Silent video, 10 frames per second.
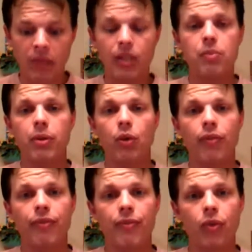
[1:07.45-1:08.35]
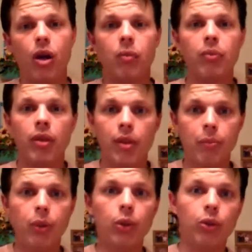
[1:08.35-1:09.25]
is built from the
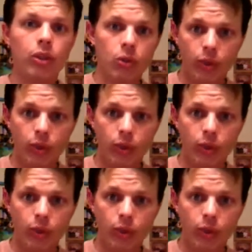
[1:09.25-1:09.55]
moon